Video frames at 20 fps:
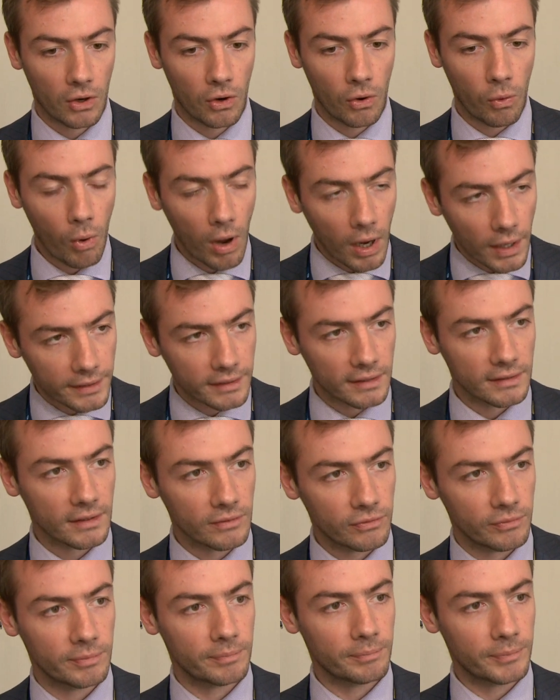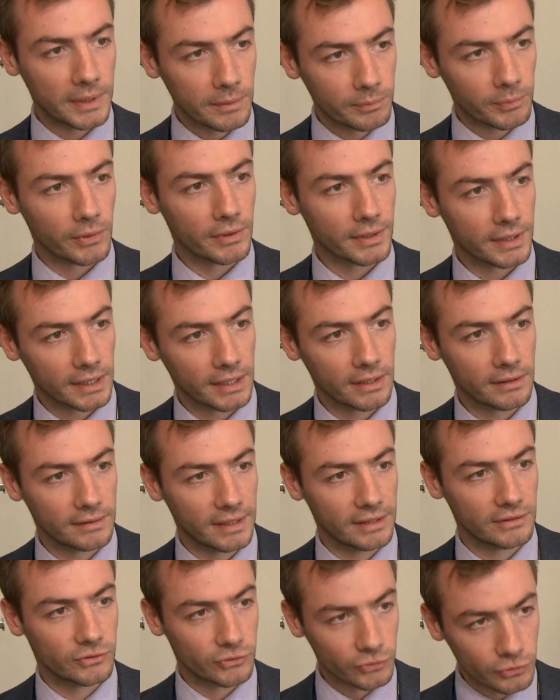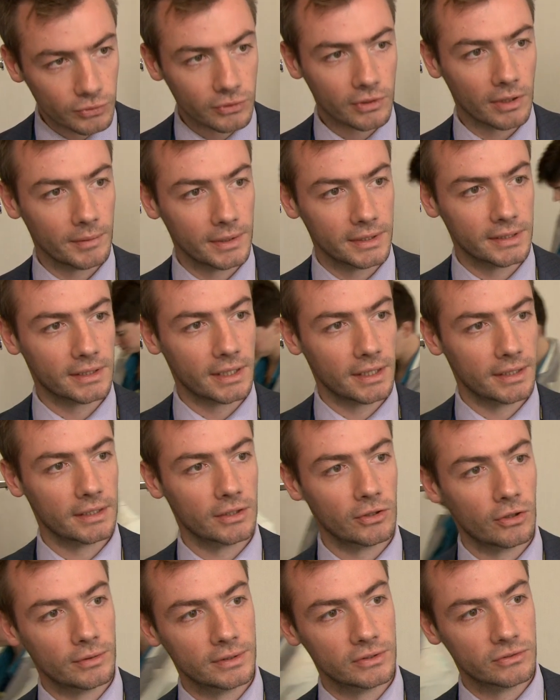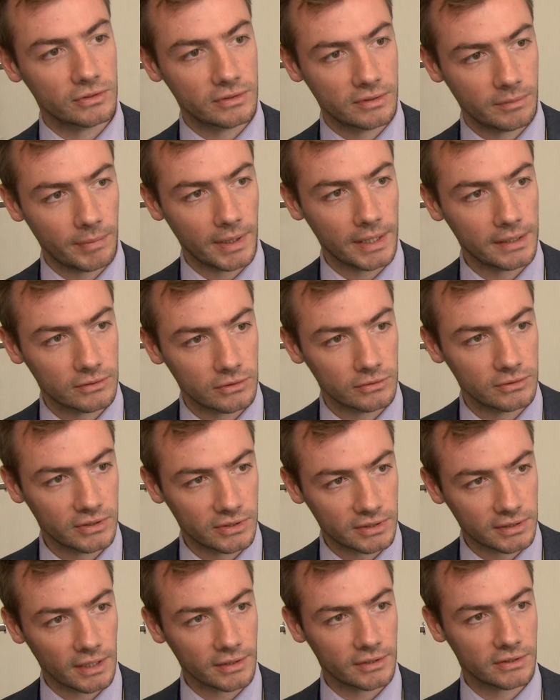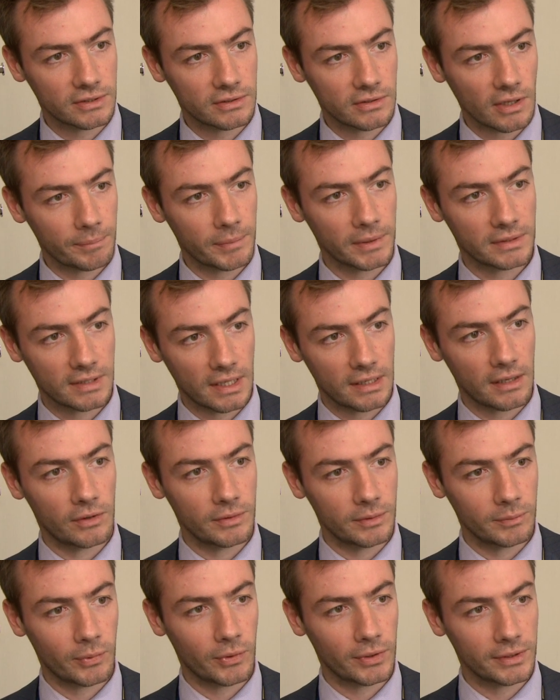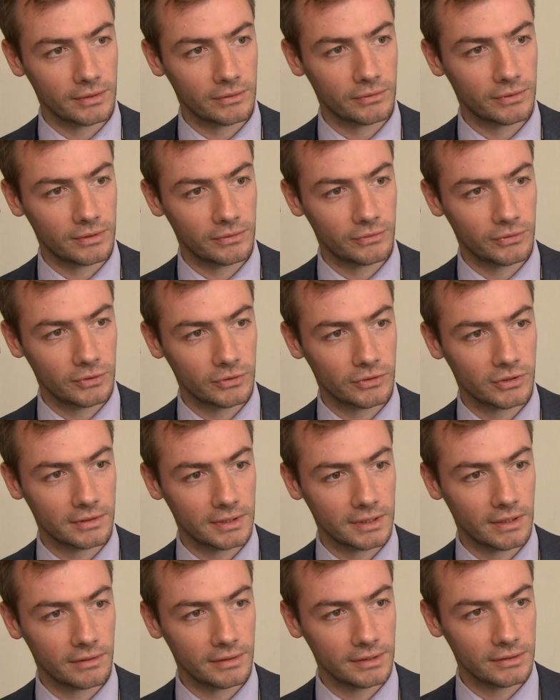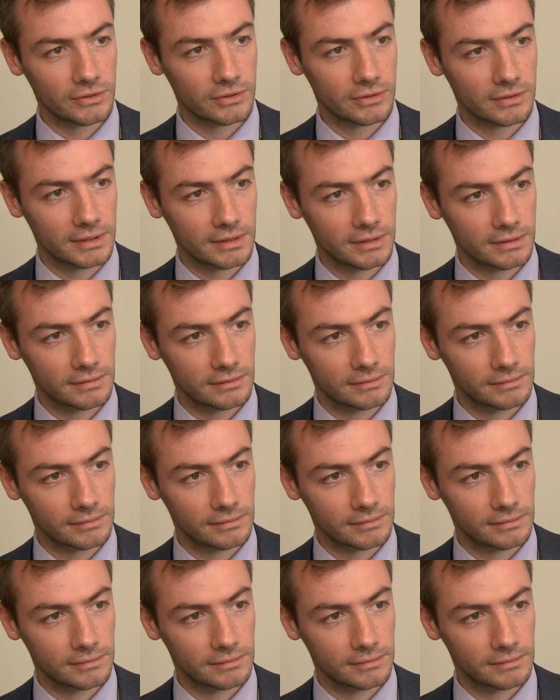qualitative people here that do communicate and go into debate to discuss topics that are important for the future in our industry.